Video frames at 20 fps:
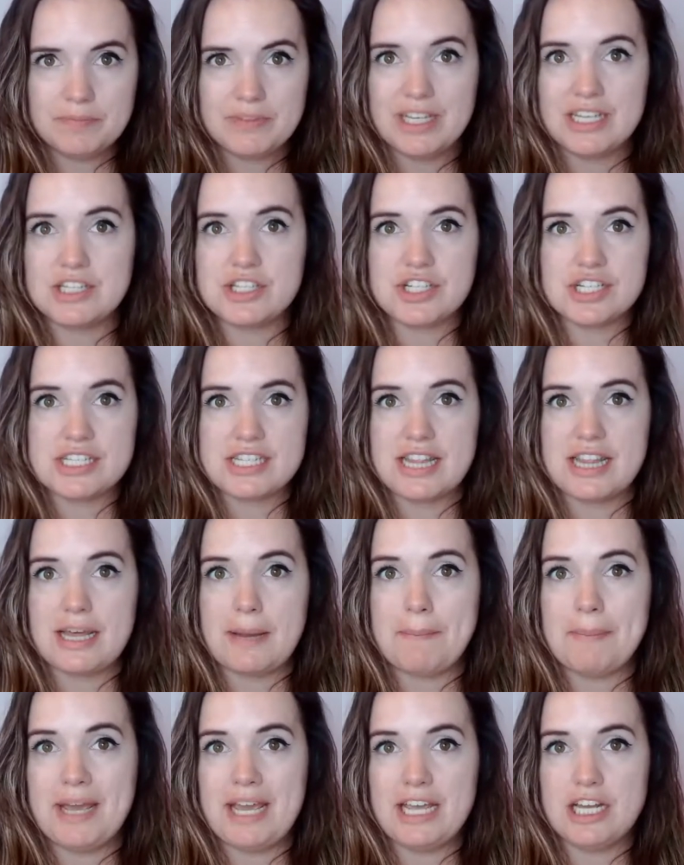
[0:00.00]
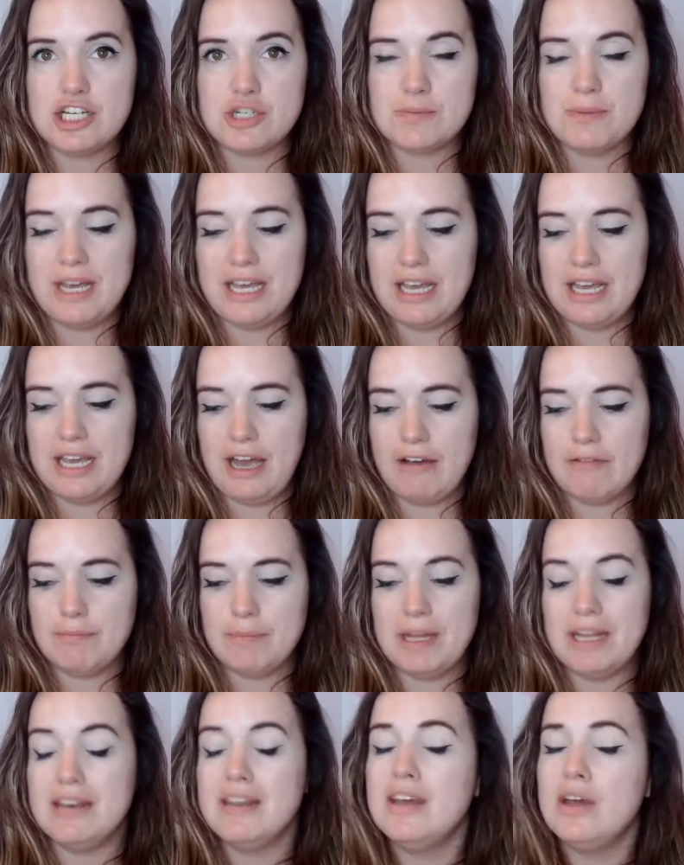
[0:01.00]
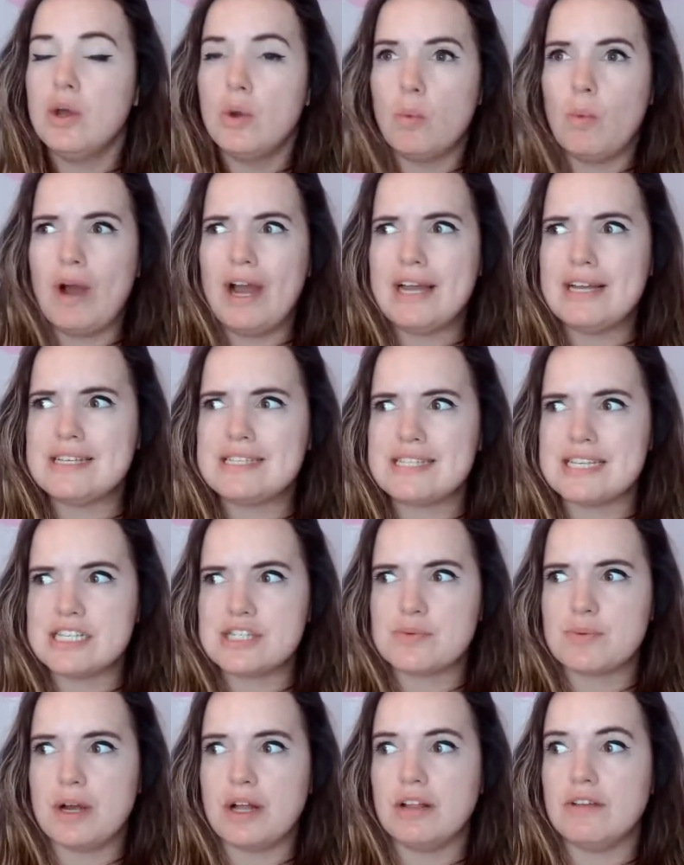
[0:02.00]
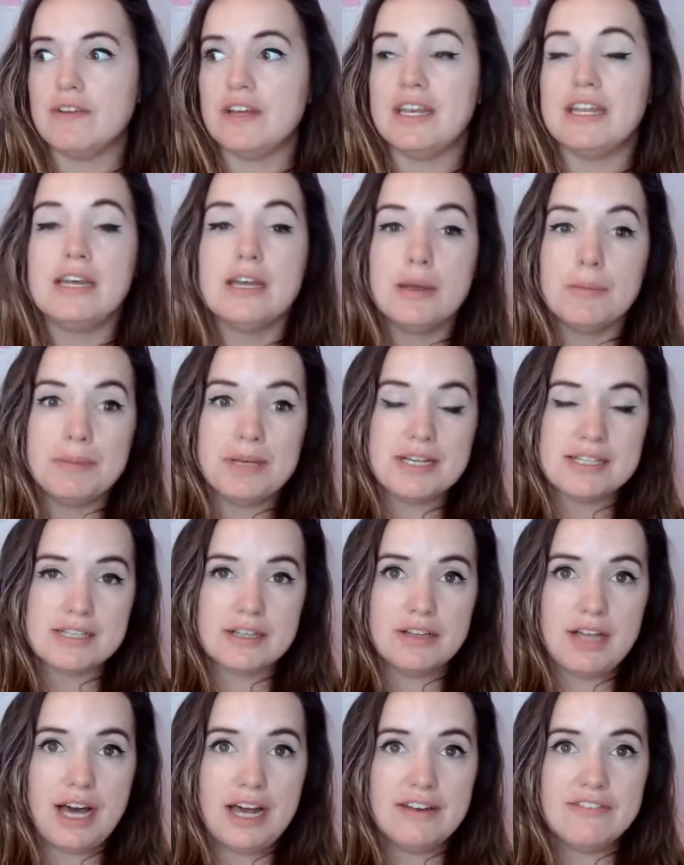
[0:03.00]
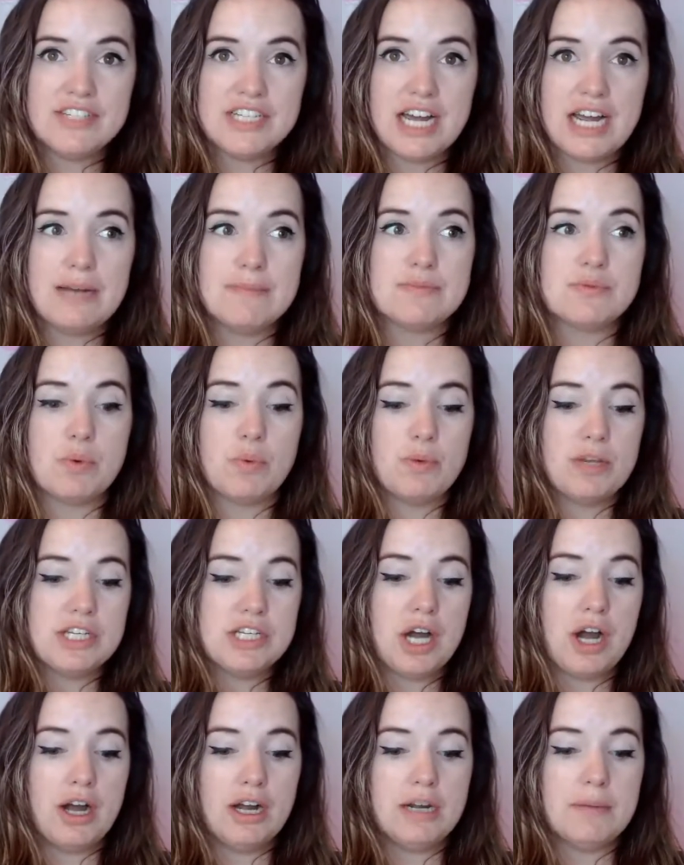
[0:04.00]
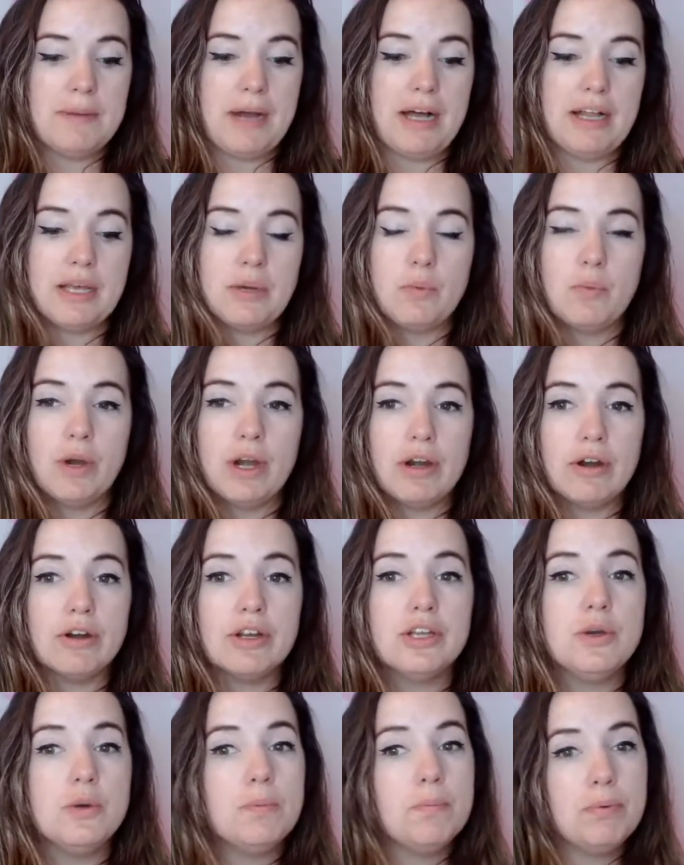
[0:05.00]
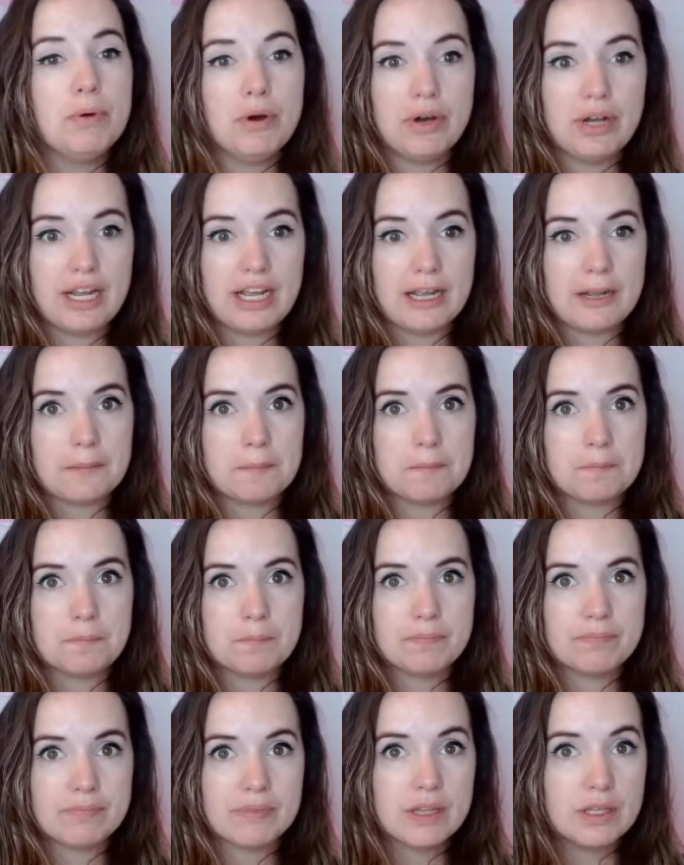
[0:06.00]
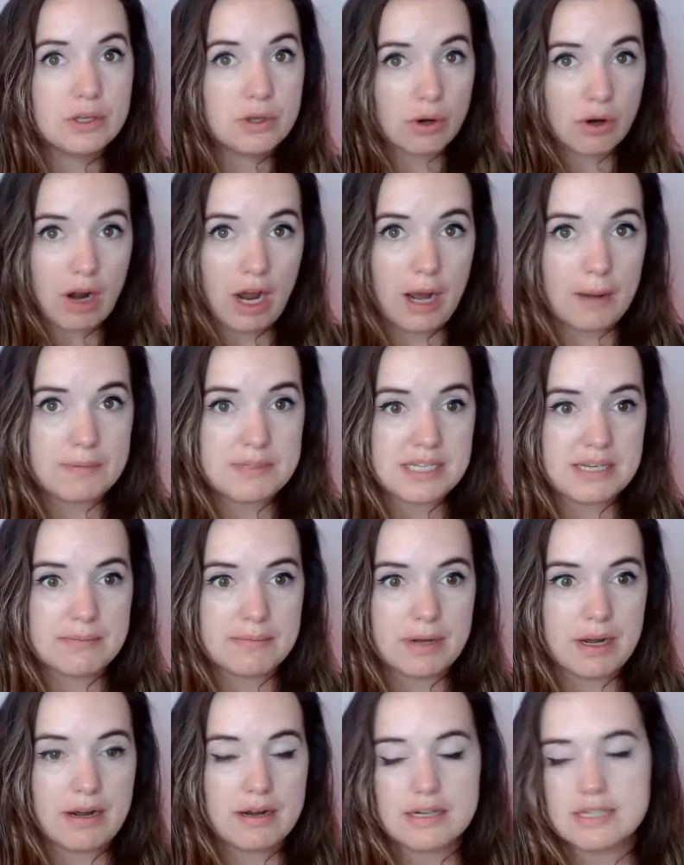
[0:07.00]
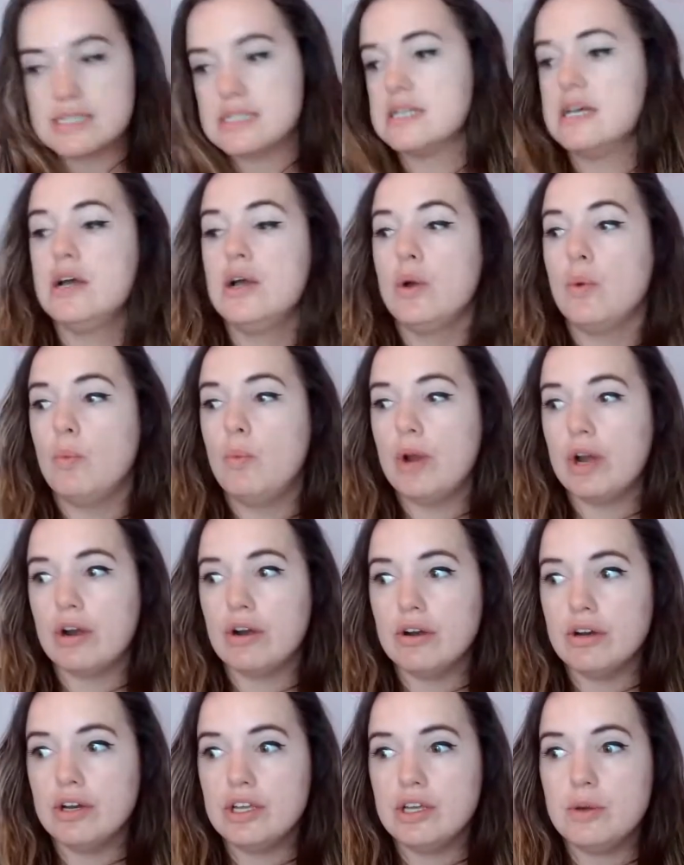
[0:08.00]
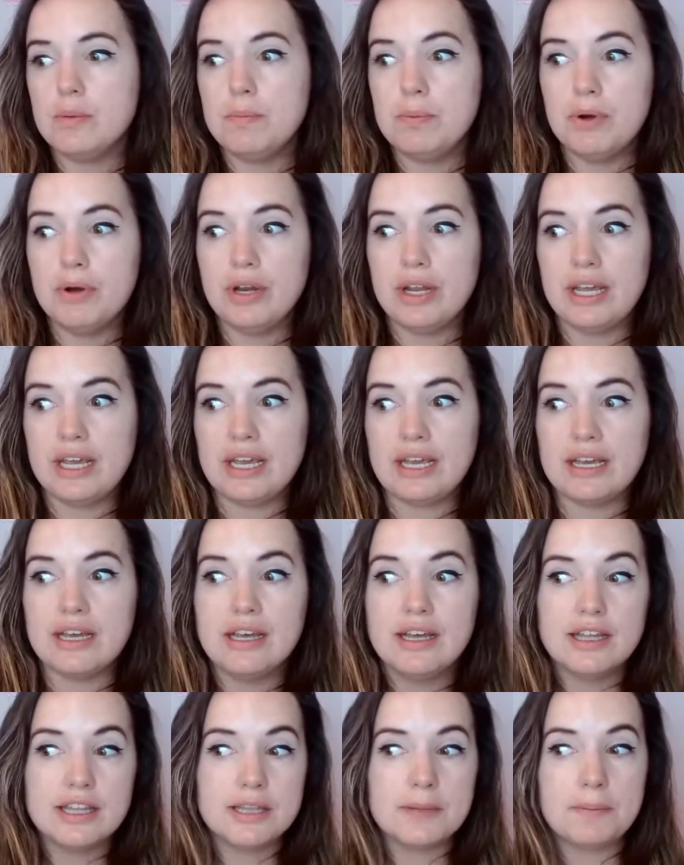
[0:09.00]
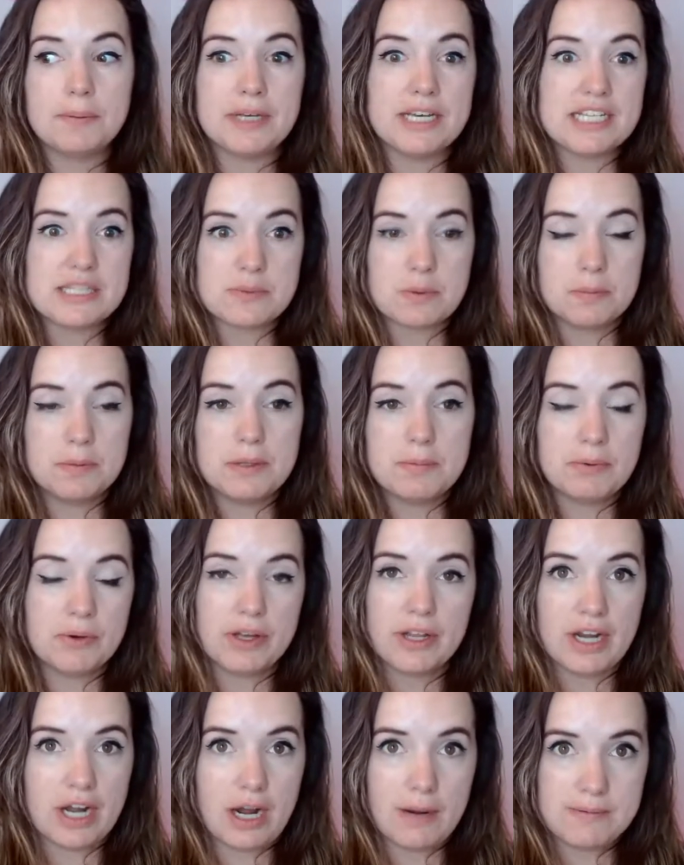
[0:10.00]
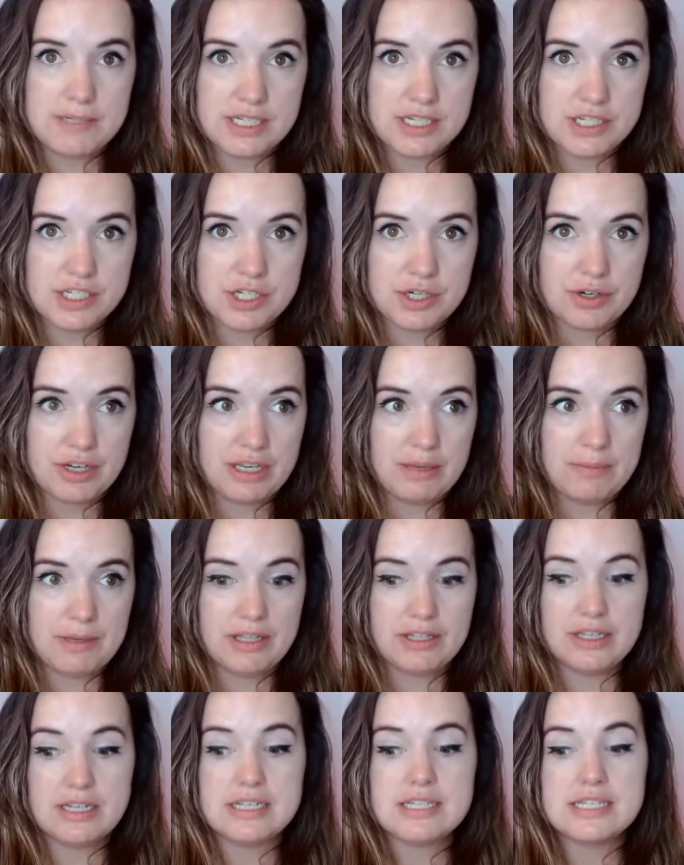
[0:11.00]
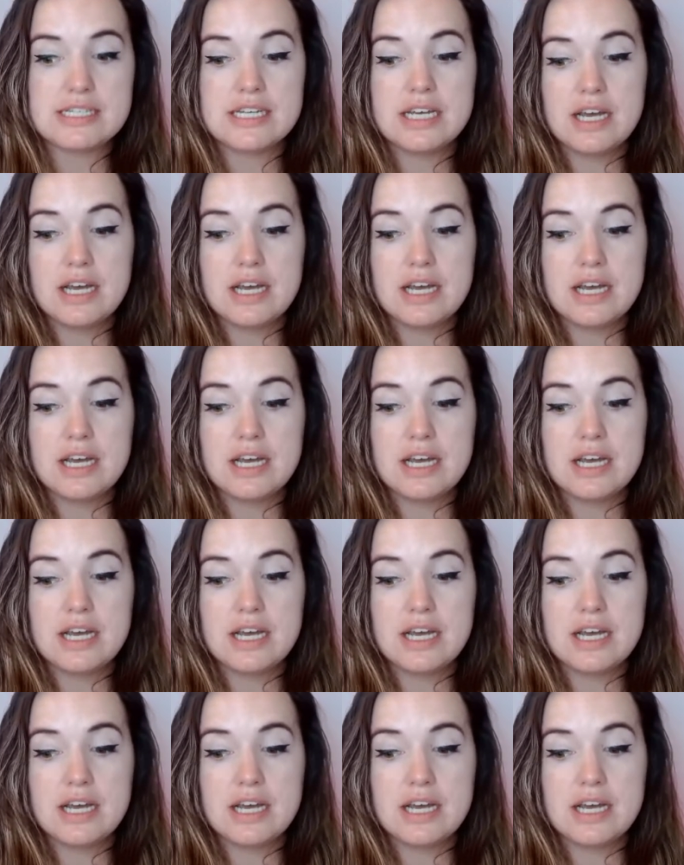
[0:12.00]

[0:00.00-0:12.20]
It's just that page may have been. Why is this relevant? Because a lot of times when we talk about, like, where are you putting your opt-in box? Where are you putting the place where people can opt into your email list?